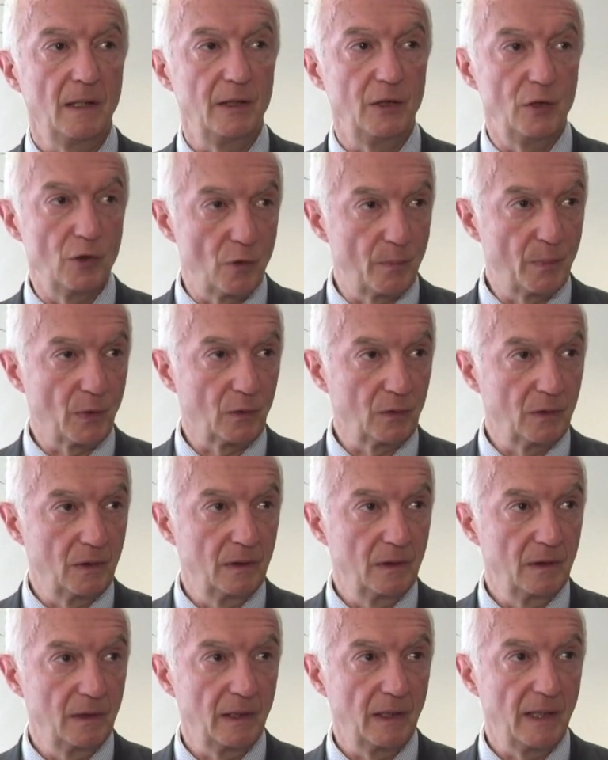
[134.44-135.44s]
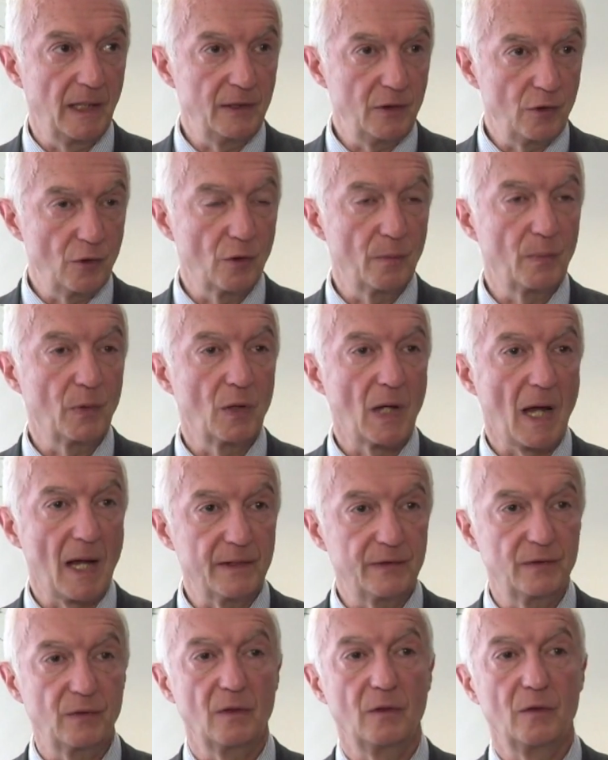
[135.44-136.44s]
Europol, and Europol
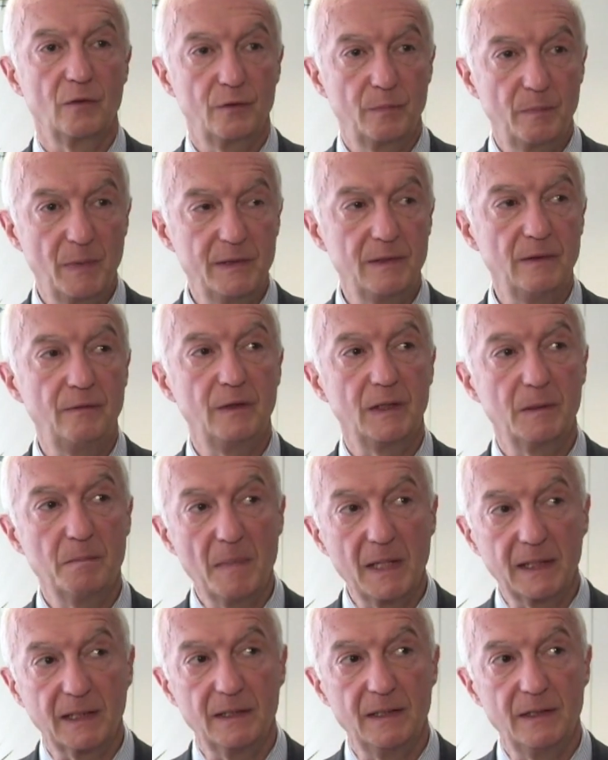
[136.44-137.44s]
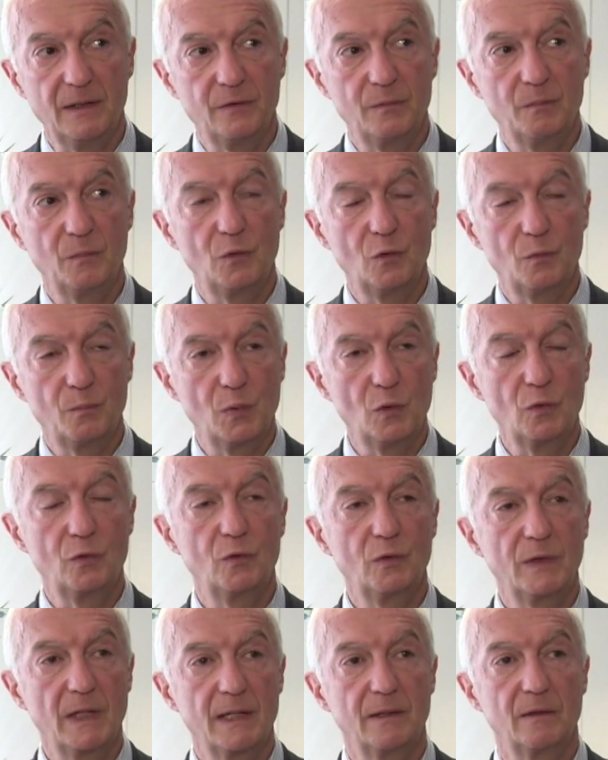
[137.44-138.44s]
has a specific mechanism to pull
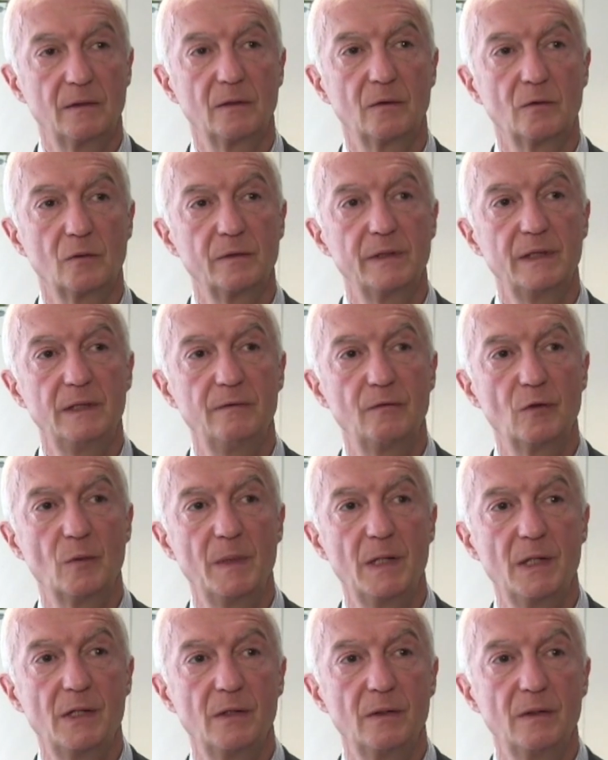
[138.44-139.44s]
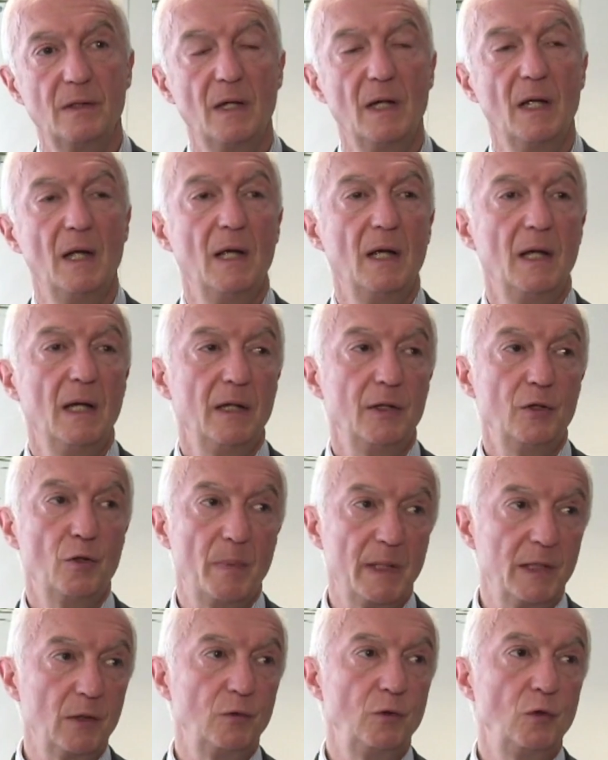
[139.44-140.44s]
together all the information,
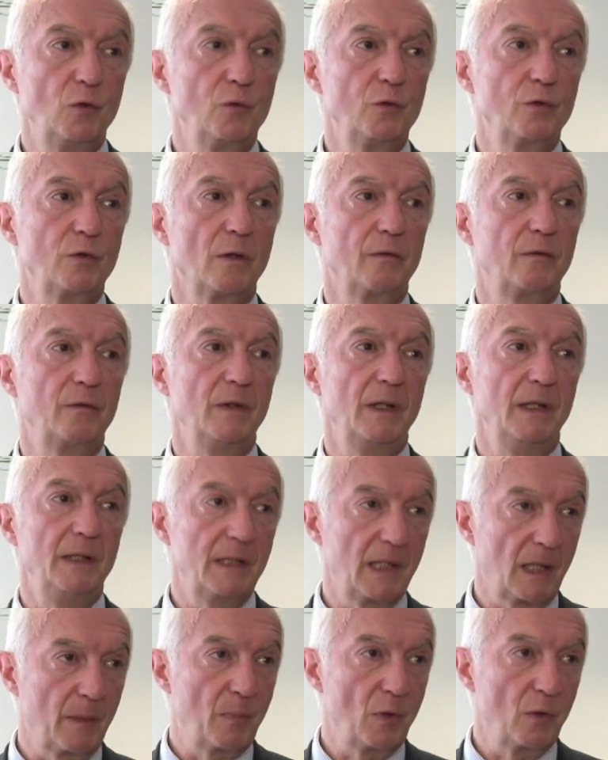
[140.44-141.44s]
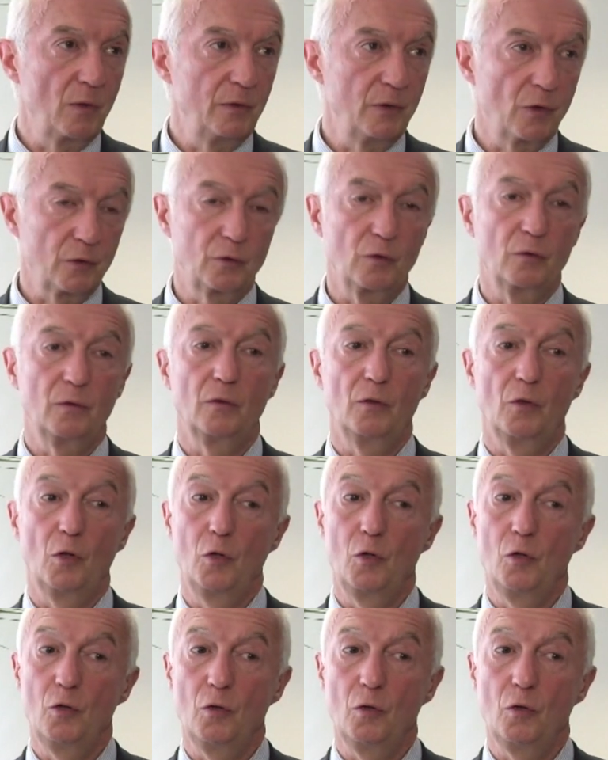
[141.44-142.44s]
the better use of Interpol, not
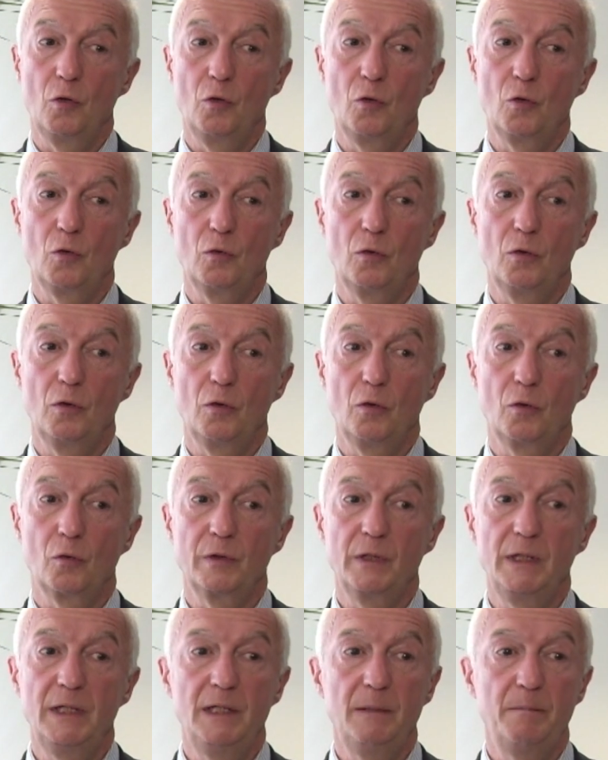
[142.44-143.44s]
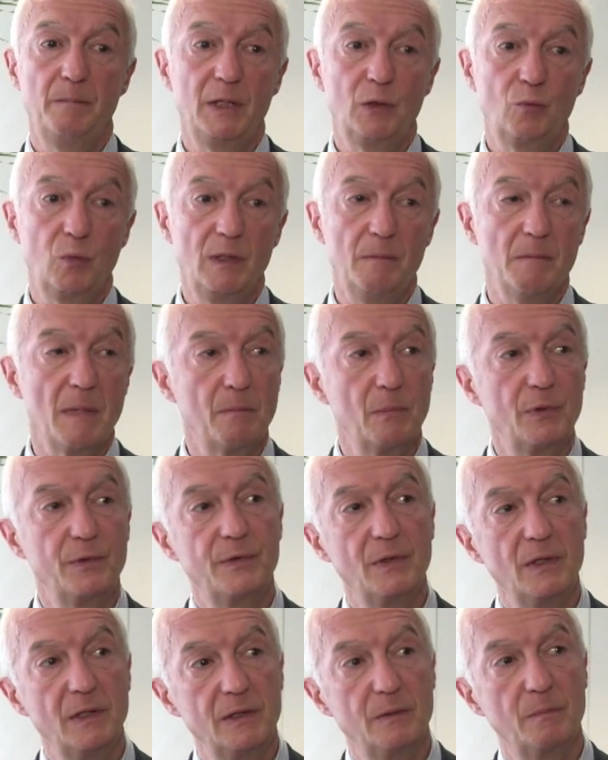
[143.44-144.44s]
only between member
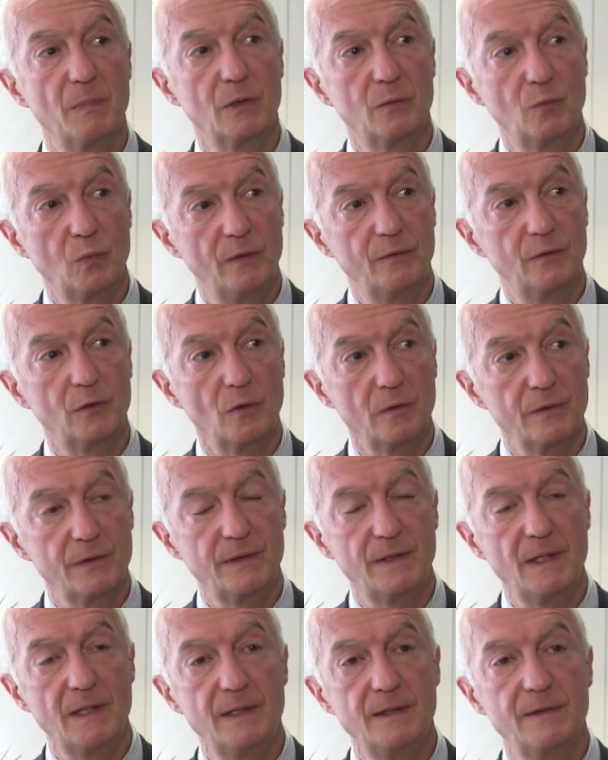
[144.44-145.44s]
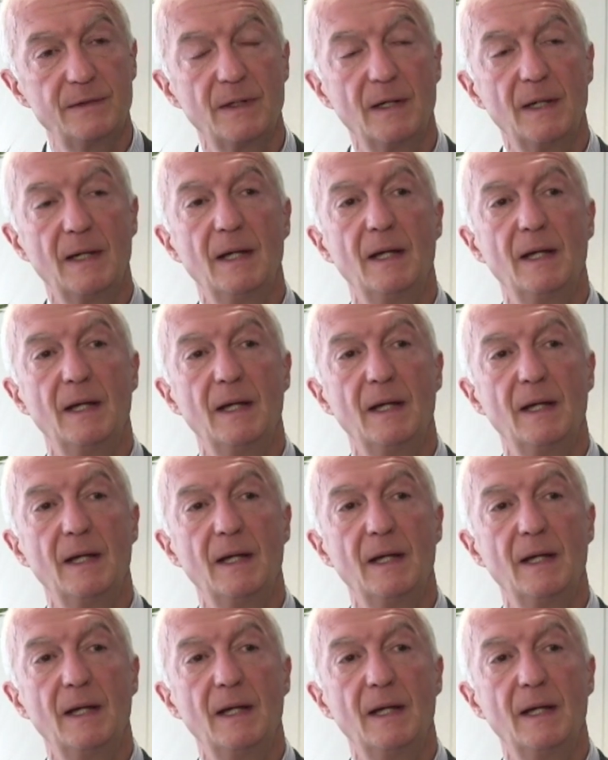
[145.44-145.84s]
states, but with third states.